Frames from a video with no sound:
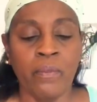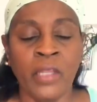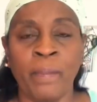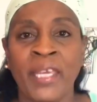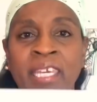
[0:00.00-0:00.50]

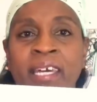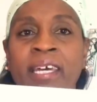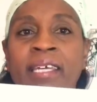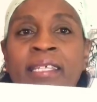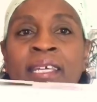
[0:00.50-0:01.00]

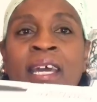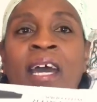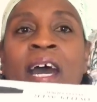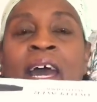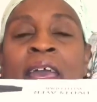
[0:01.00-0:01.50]
because
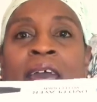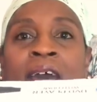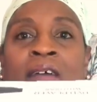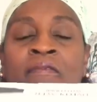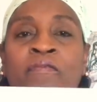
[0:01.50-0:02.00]
I
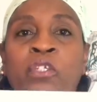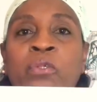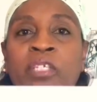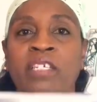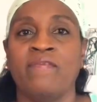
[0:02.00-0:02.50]
have
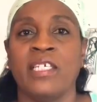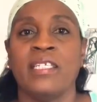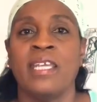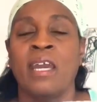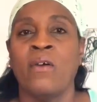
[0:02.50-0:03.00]
two T
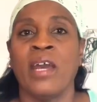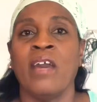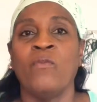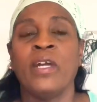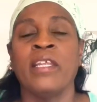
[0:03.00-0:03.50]
Vs now. I
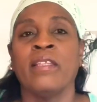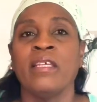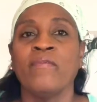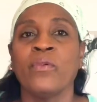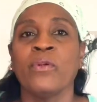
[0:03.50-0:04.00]
have one in the
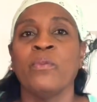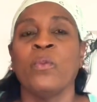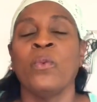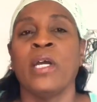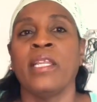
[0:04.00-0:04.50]
living
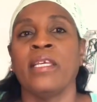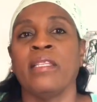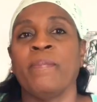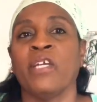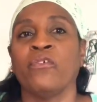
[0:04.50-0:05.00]
room, one in
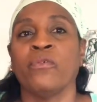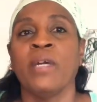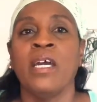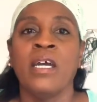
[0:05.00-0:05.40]
the bedroom.